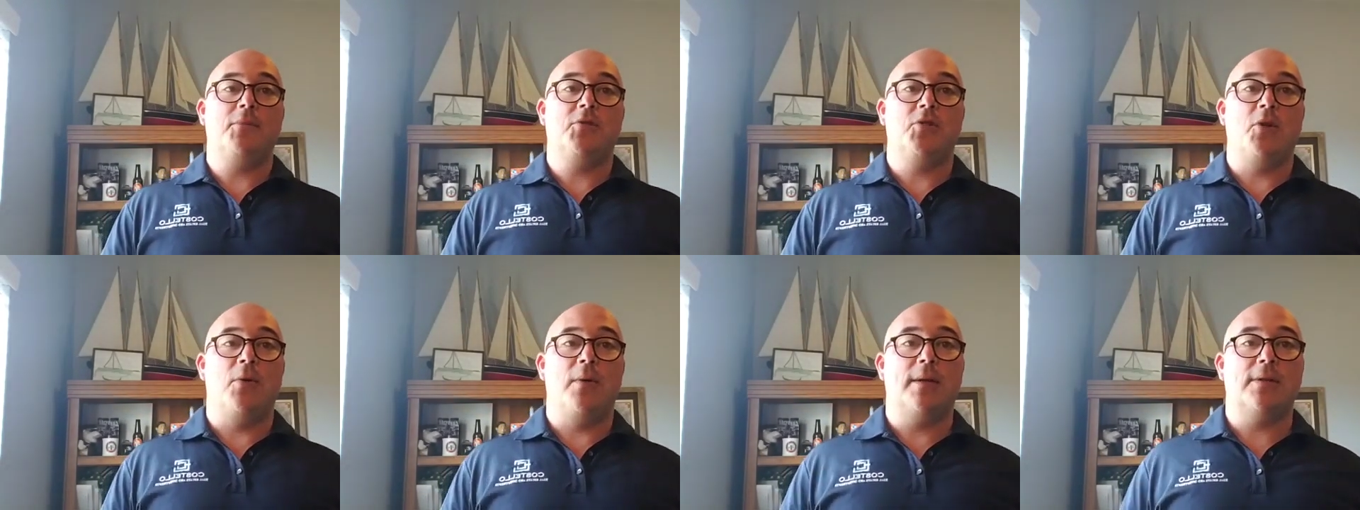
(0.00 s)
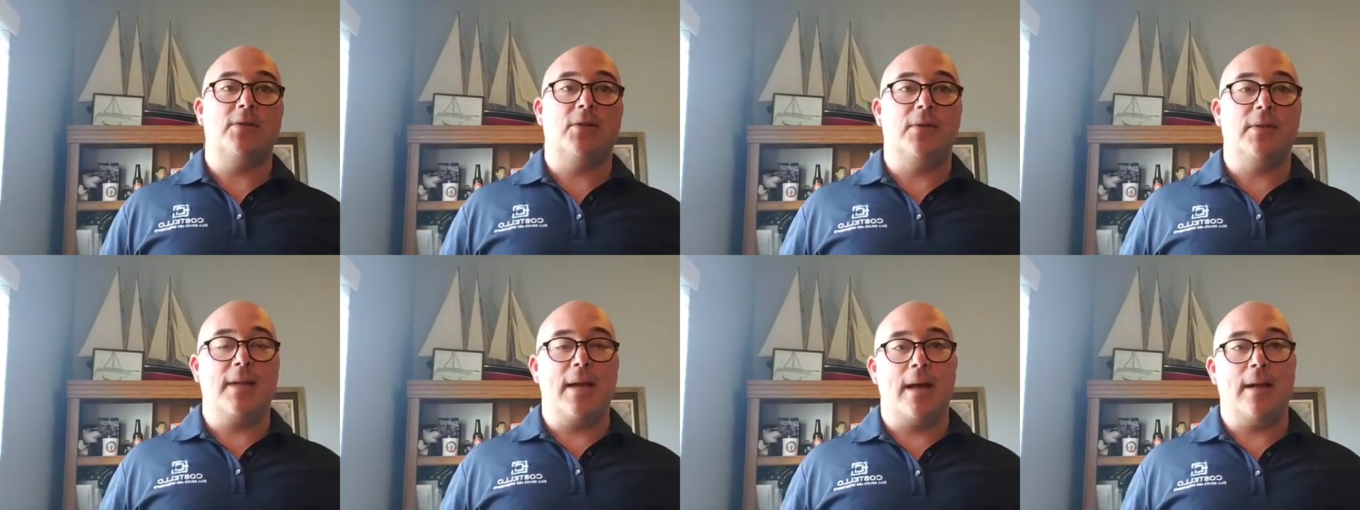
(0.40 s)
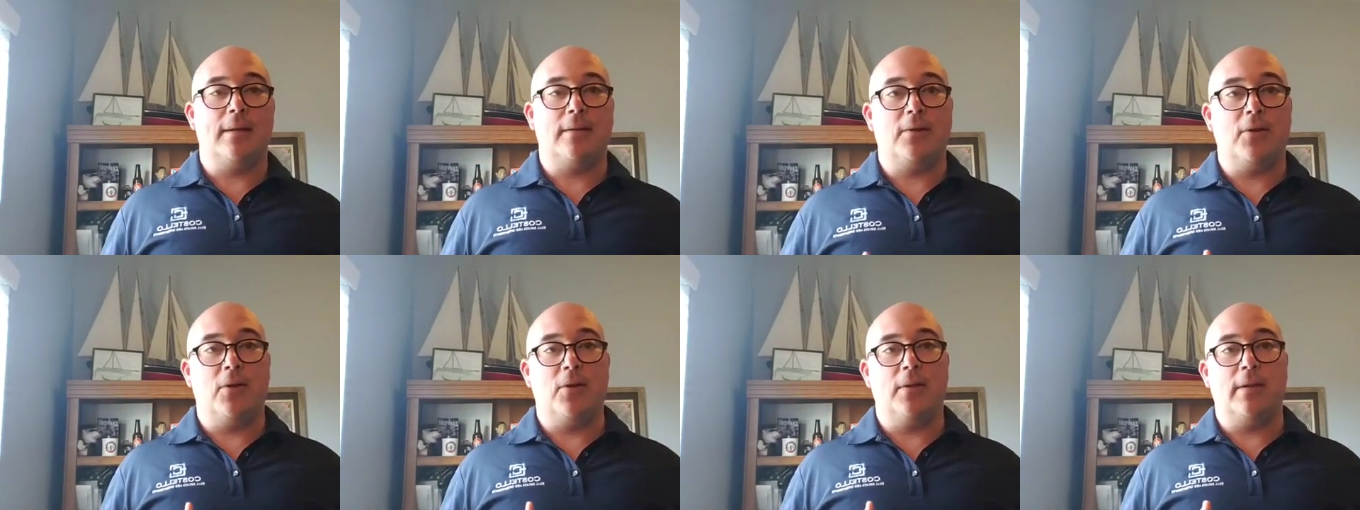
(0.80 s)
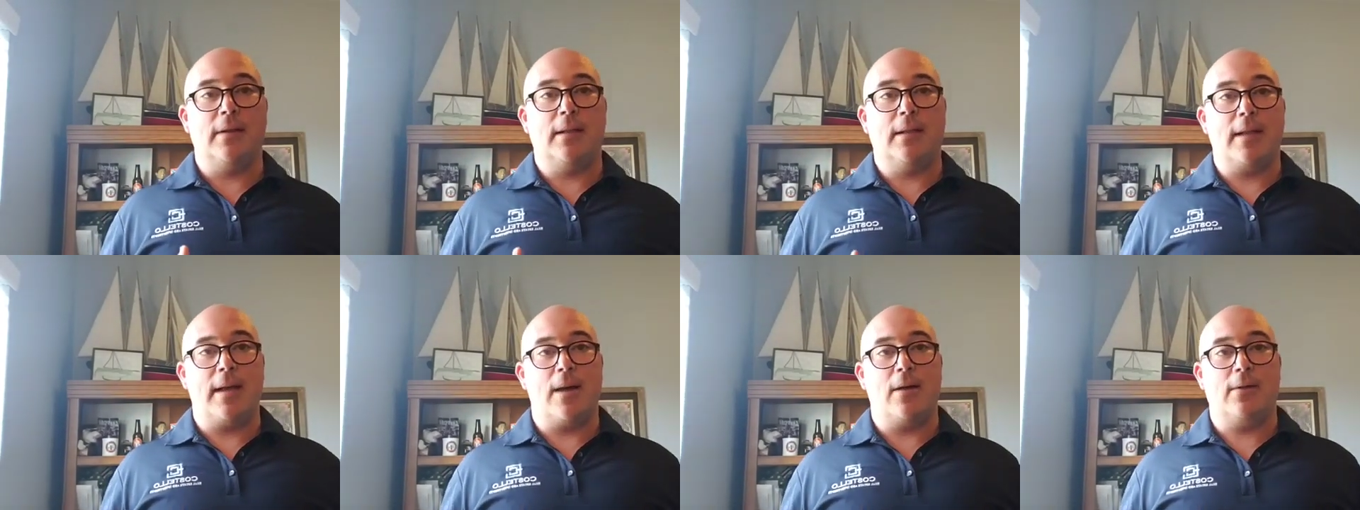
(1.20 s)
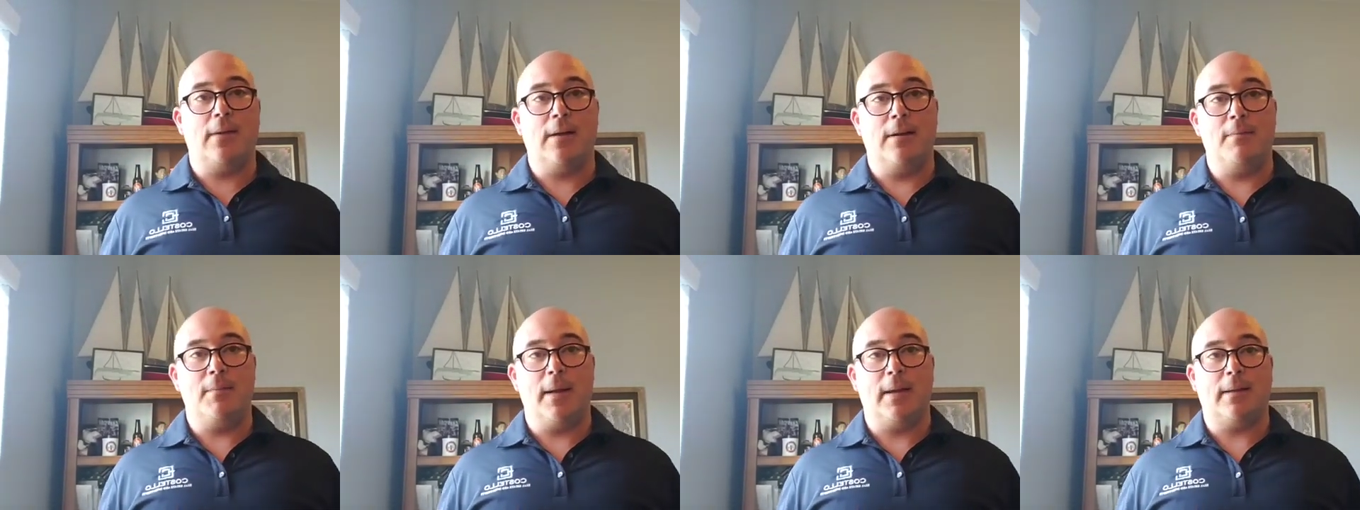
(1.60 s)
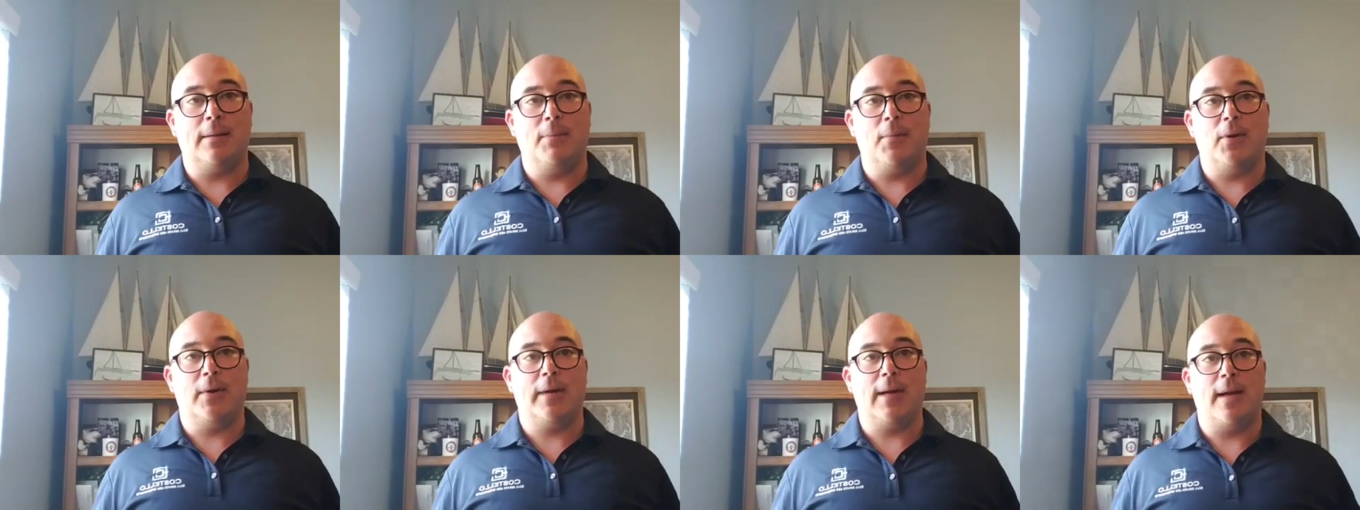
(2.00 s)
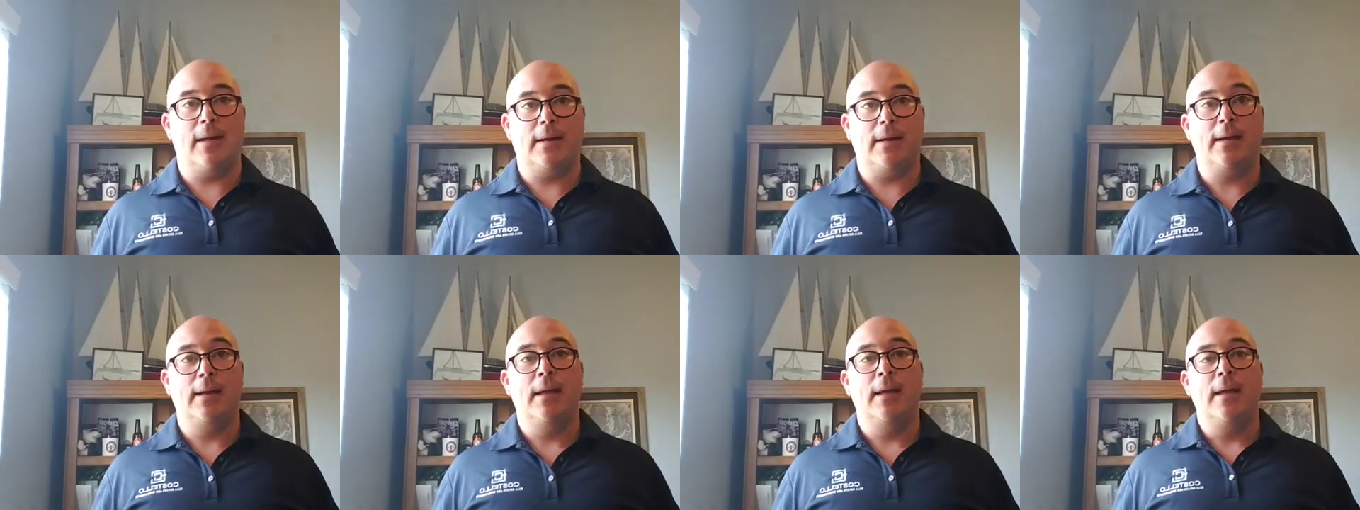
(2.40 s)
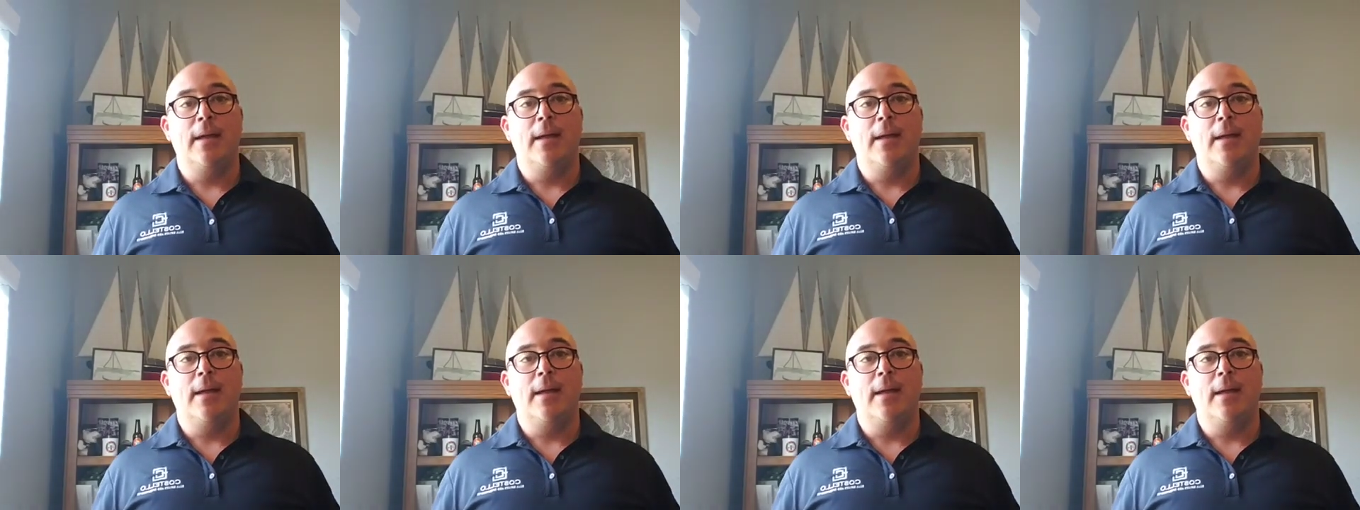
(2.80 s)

showings are not currently allowed in Mecklenburg County